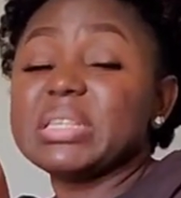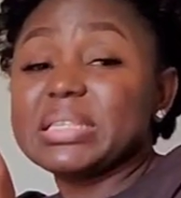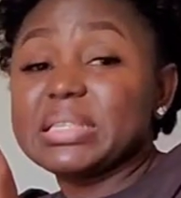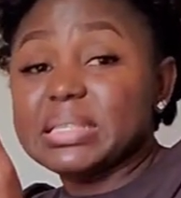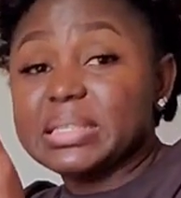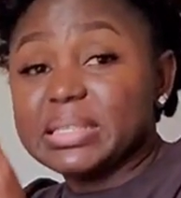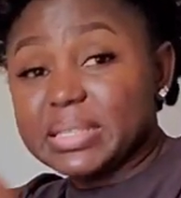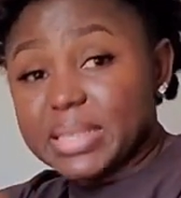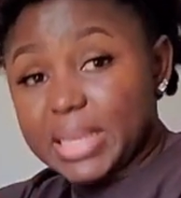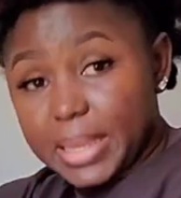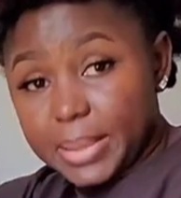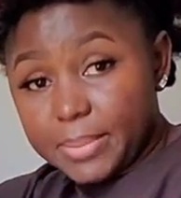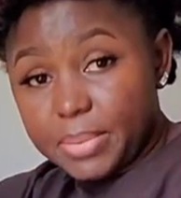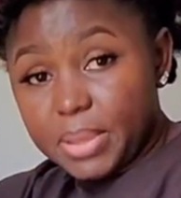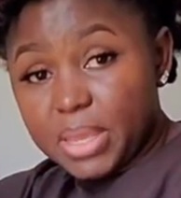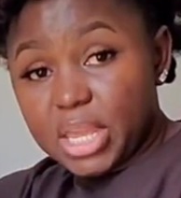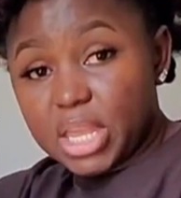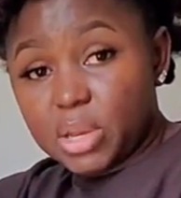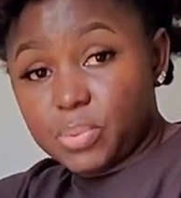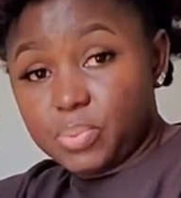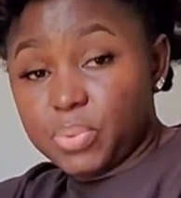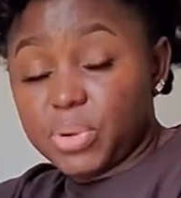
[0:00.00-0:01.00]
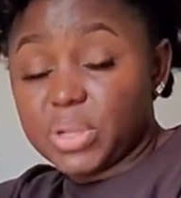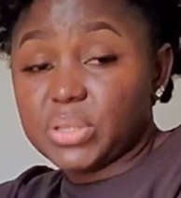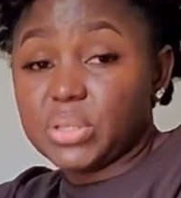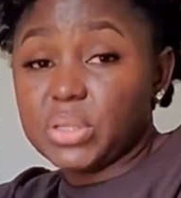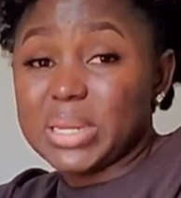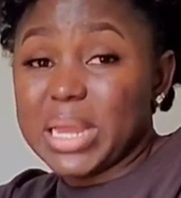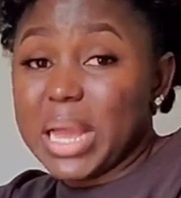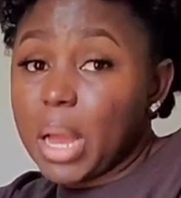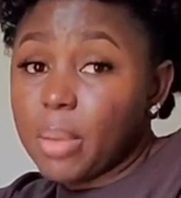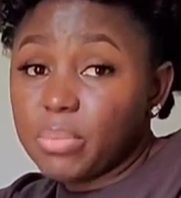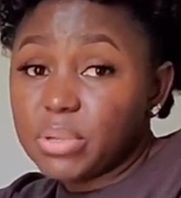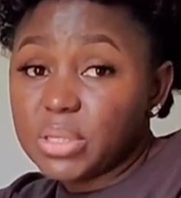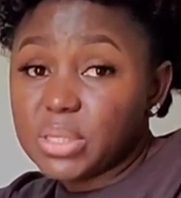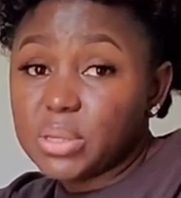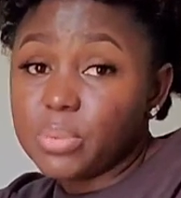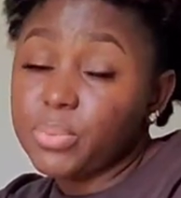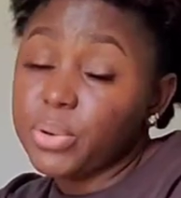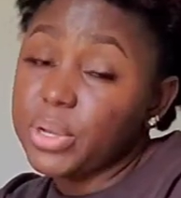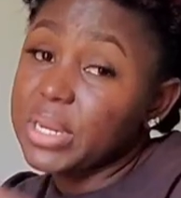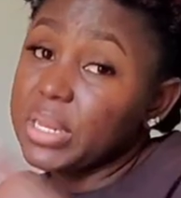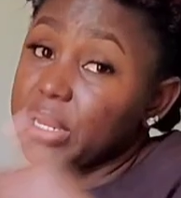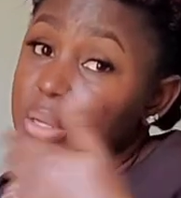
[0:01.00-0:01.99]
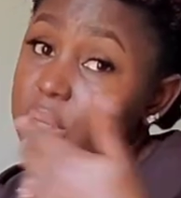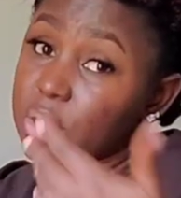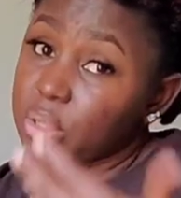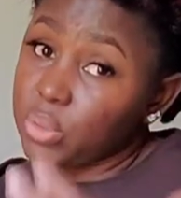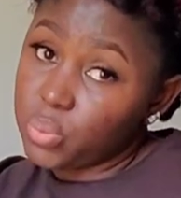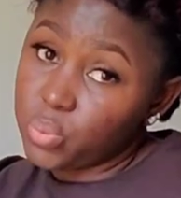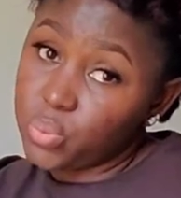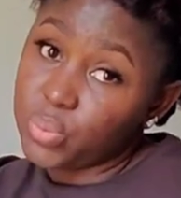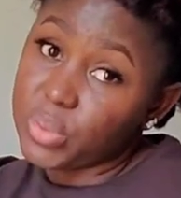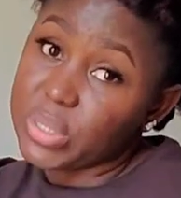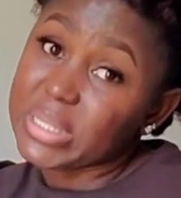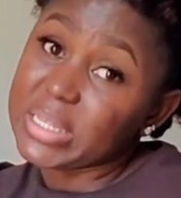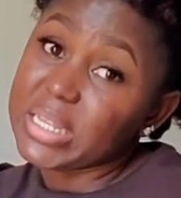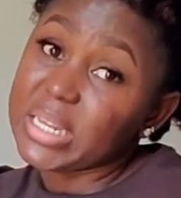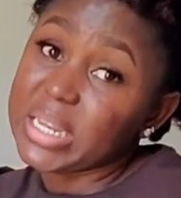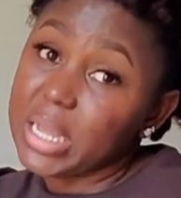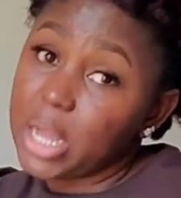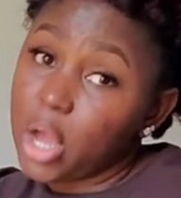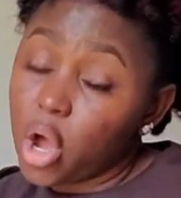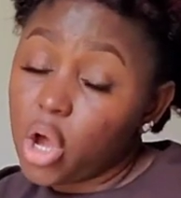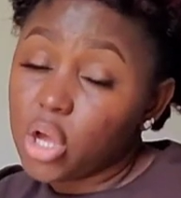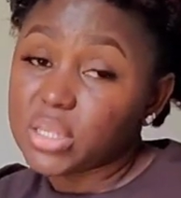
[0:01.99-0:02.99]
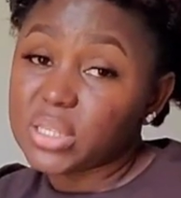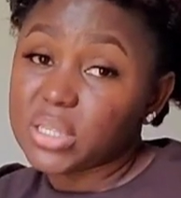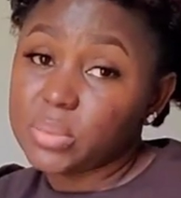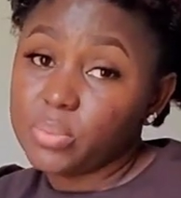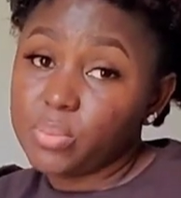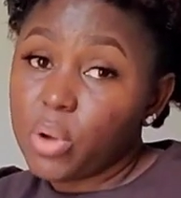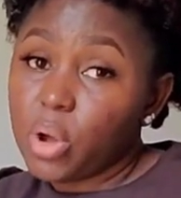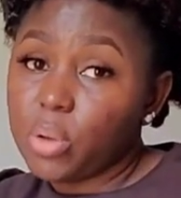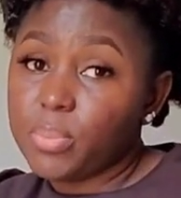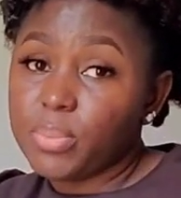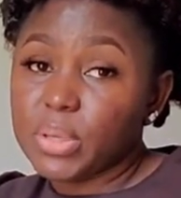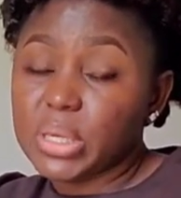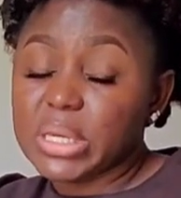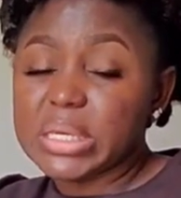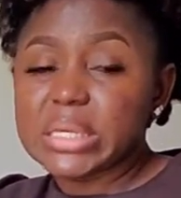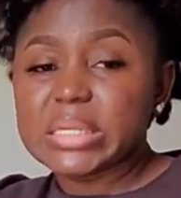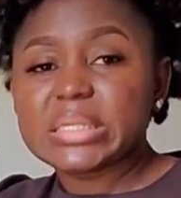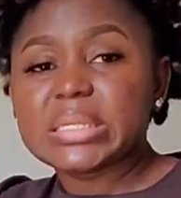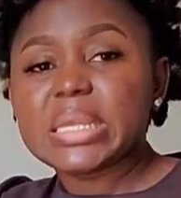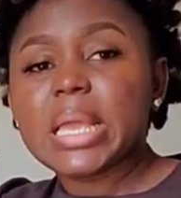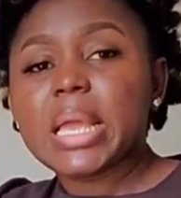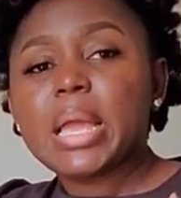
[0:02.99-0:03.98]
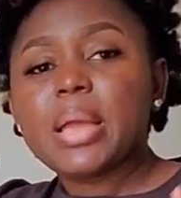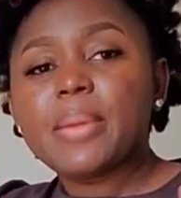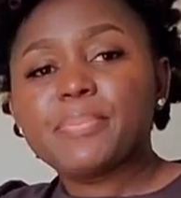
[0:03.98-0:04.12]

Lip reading: same heat press on Amazon, but it's gonna cost more because